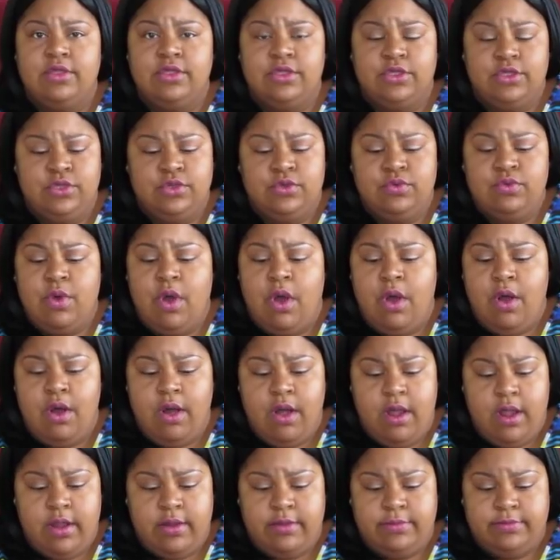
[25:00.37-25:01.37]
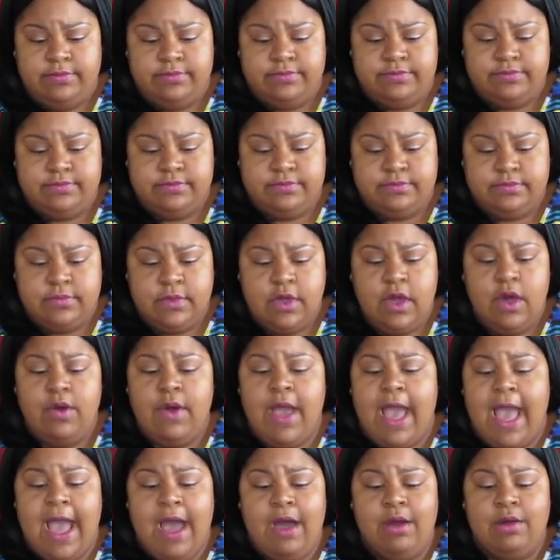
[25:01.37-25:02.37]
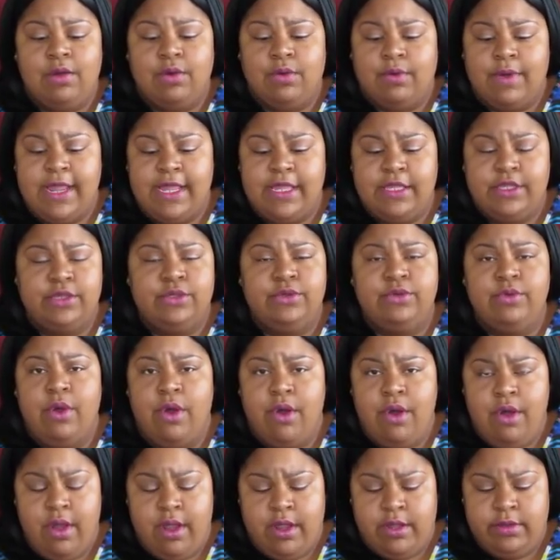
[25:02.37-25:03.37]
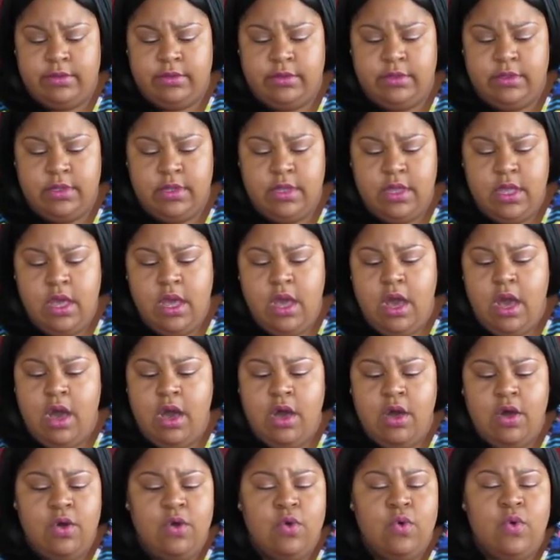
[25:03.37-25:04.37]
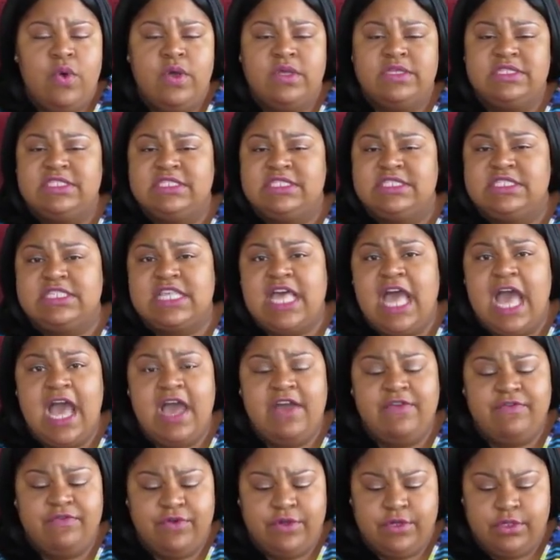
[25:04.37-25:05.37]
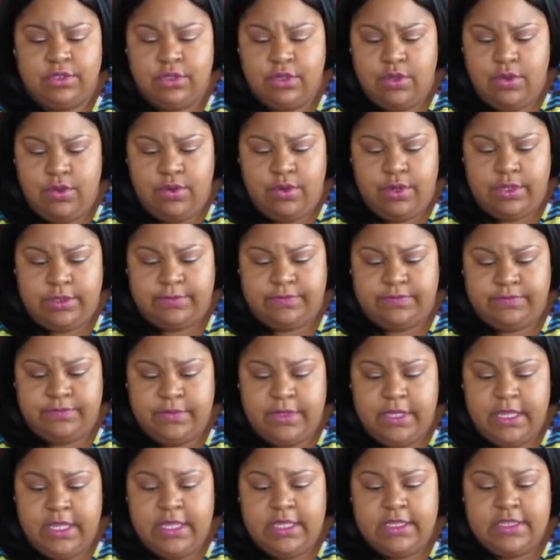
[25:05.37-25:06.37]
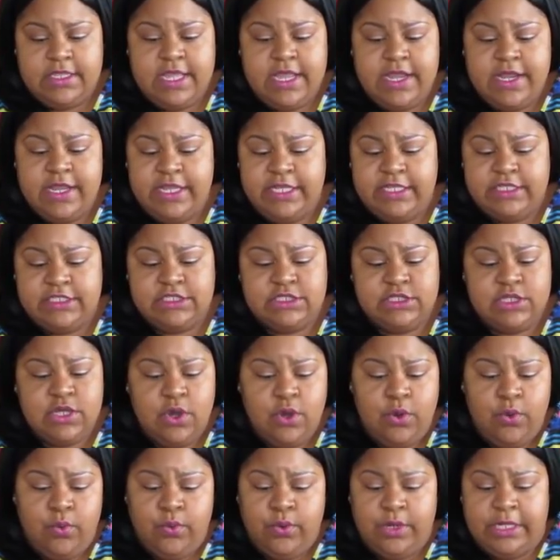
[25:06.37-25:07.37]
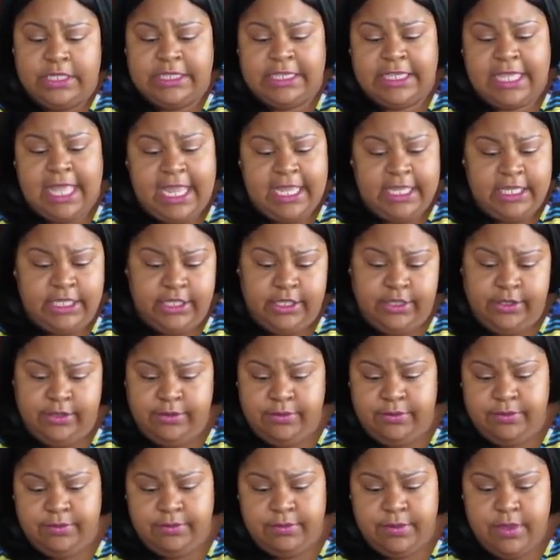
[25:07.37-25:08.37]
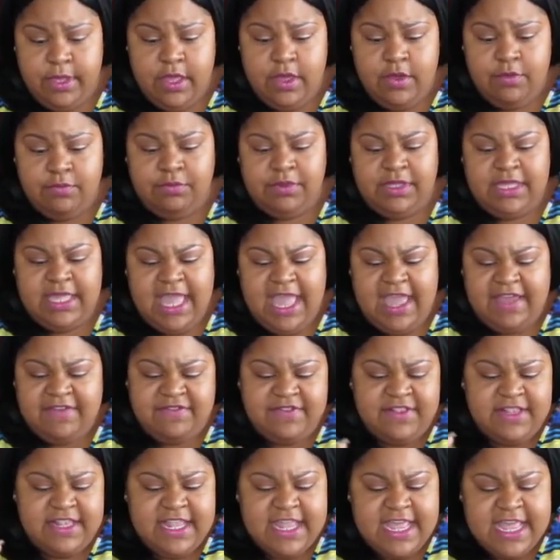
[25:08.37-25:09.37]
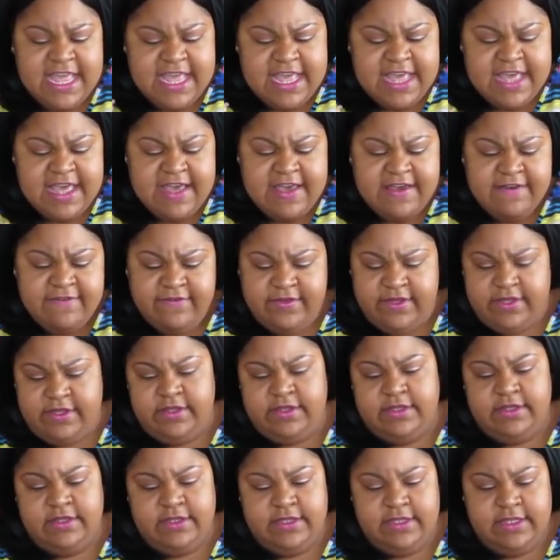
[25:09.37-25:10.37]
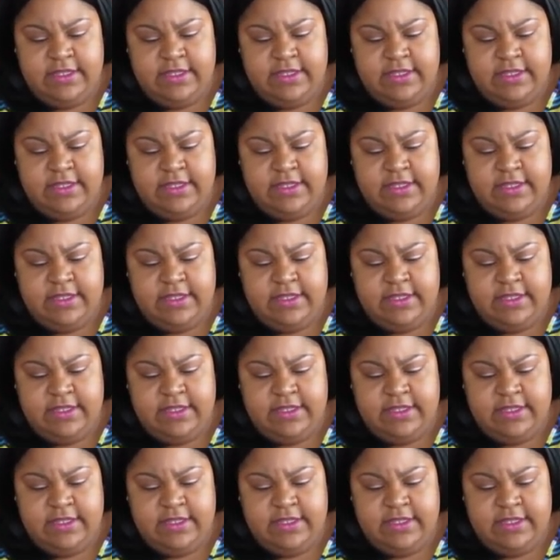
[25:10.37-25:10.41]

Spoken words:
you are. Oh, how great you are. Oh, sovereign Lord, there is no one like you. We have never